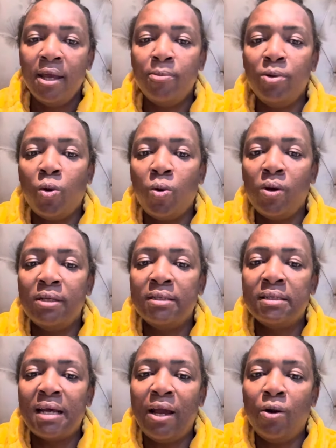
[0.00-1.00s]

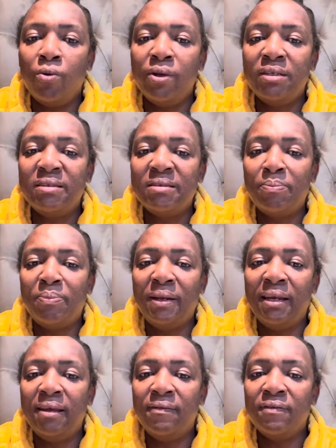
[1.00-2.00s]
Because I always
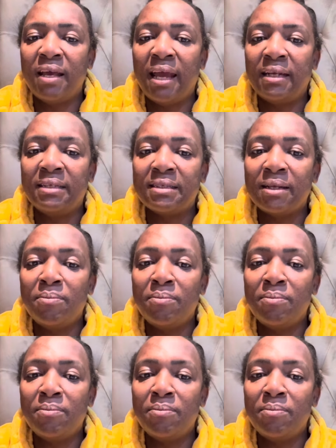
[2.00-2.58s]
believe that,